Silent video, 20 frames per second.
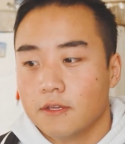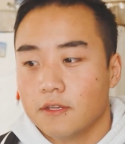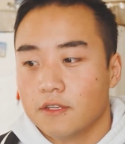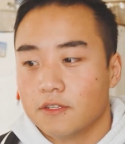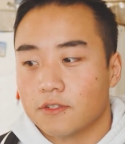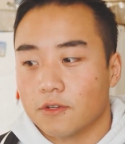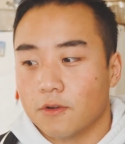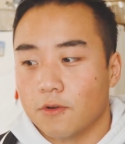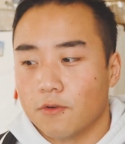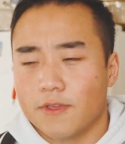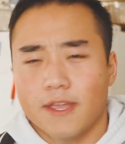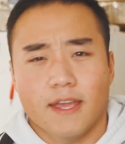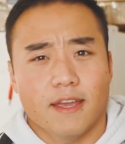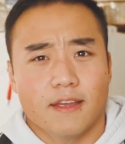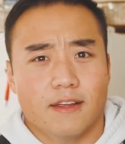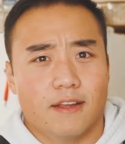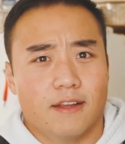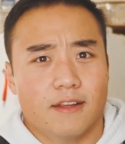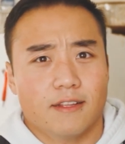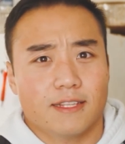So yeah,
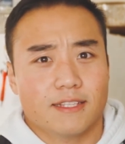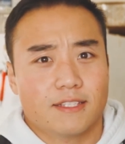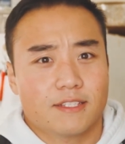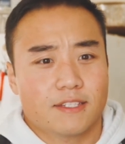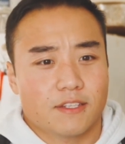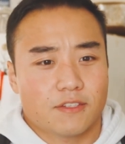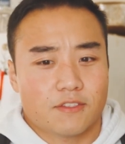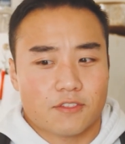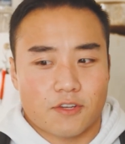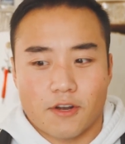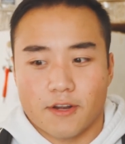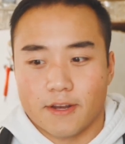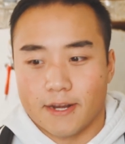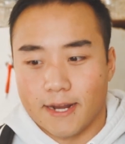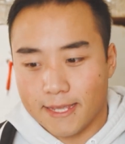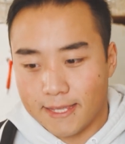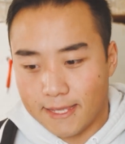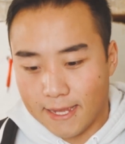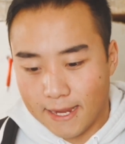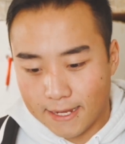let's get started.
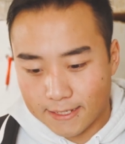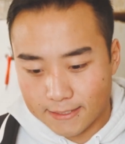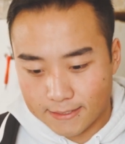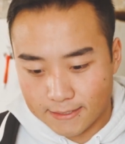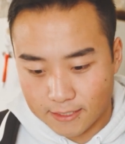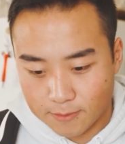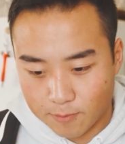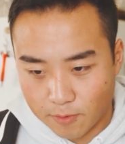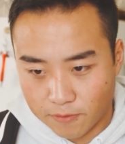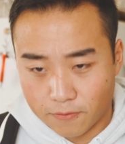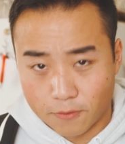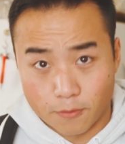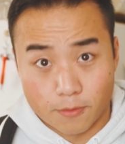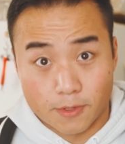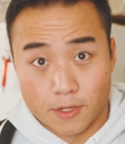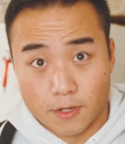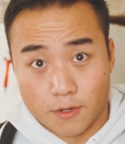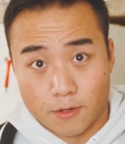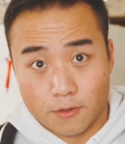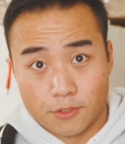I guess before we
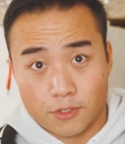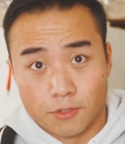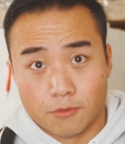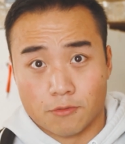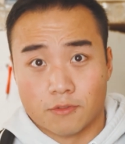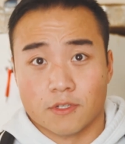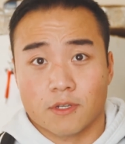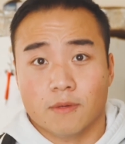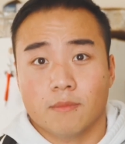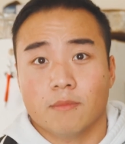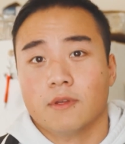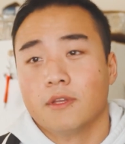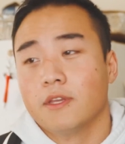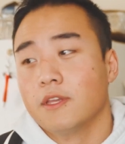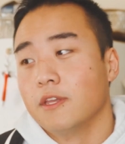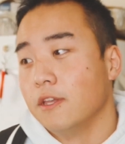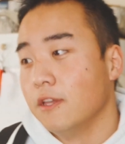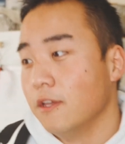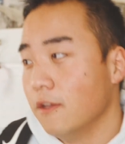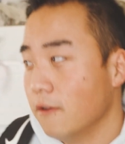go shoot some
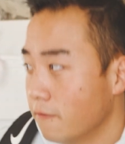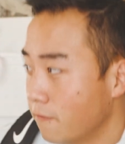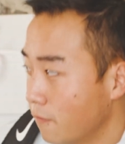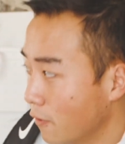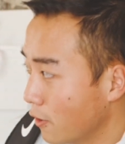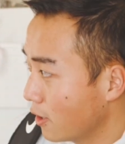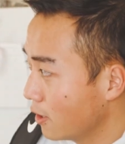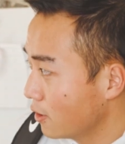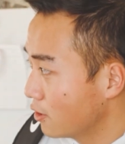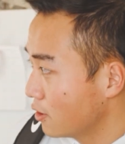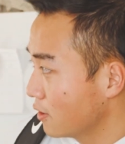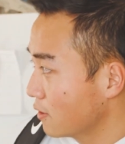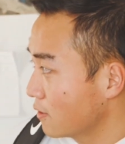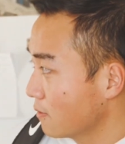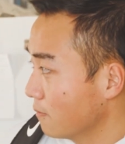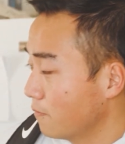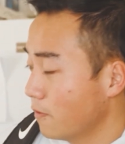footage and some